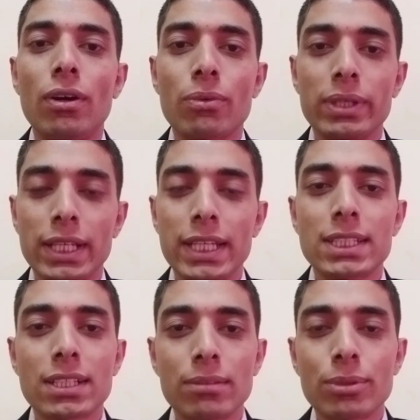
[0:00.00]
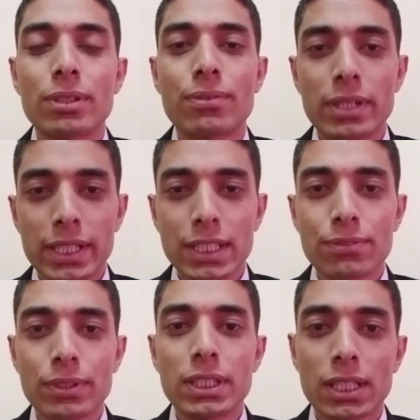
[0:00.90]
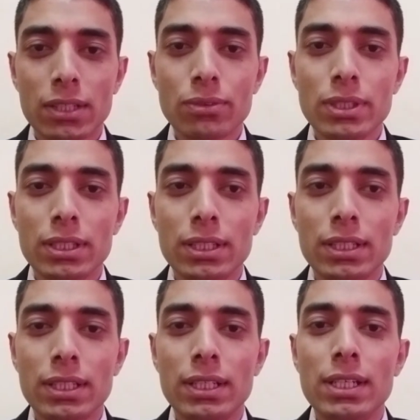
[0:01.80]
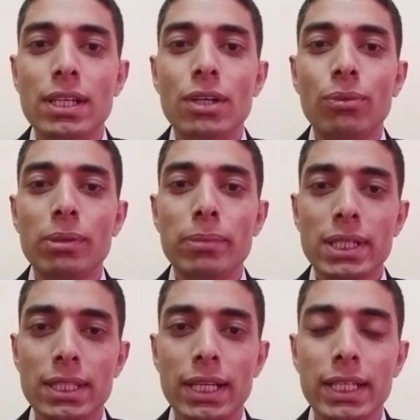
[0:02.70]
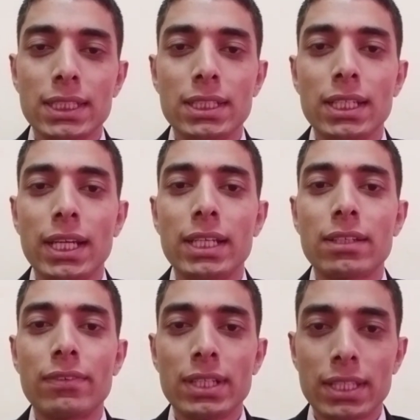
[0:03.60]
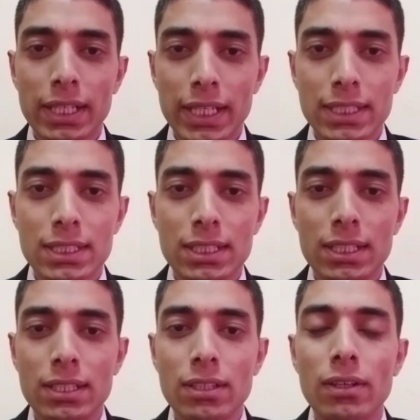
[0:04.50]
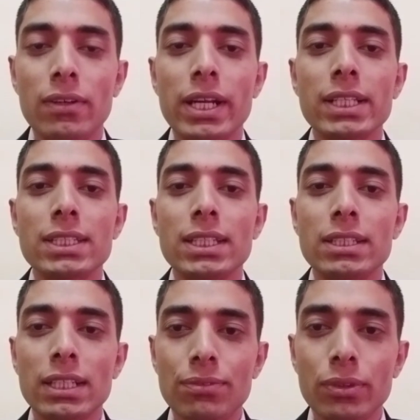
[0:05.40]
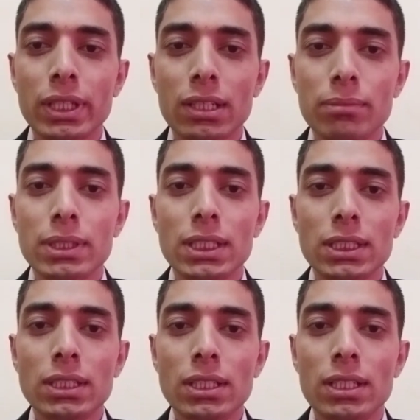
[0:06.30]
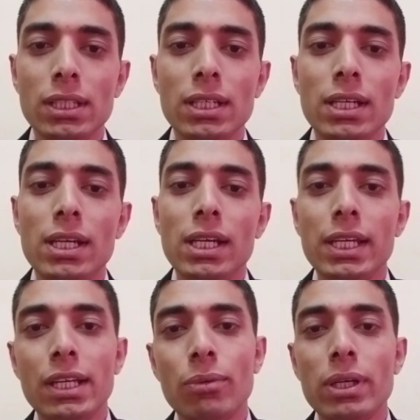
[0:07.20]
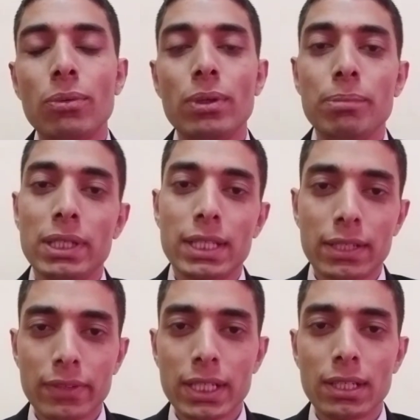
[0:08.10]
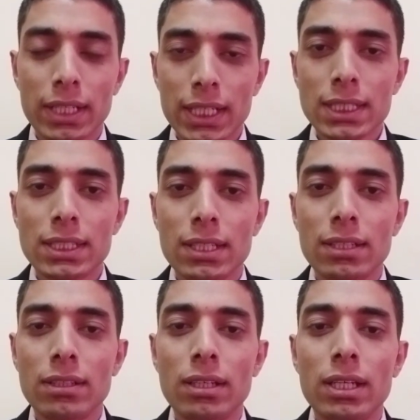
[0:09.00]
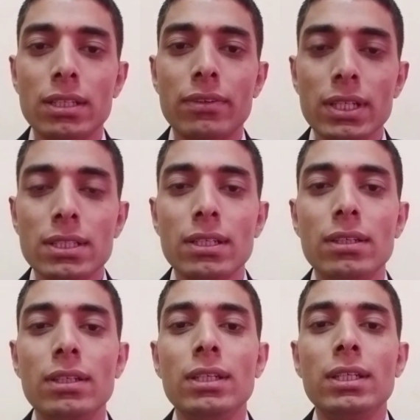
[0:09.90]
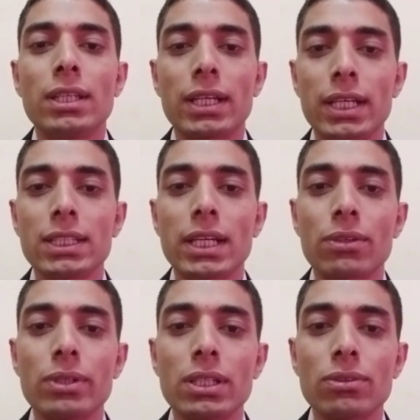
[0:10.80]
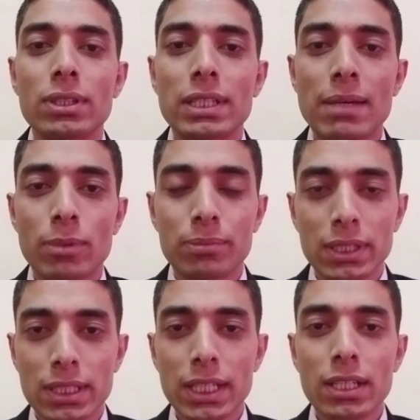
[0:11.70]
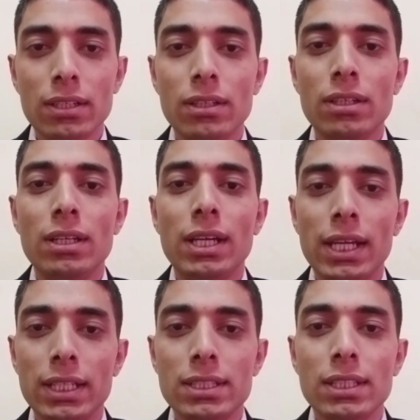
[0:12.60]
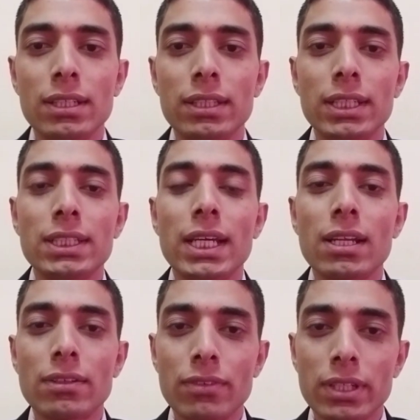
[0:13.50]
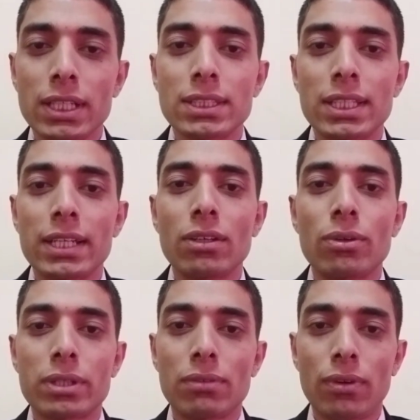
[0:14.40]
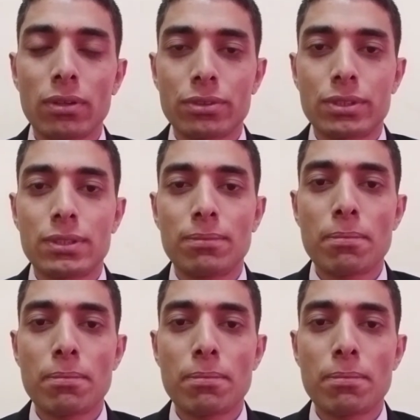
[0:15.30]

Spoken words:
when the guest come to the front desk for checkout, we meet the guest and greet the guest. Or else in telephonic conversation, in a way we meet the guest and greet the guest according to the time of the day and the standard greetings that the hotel follows.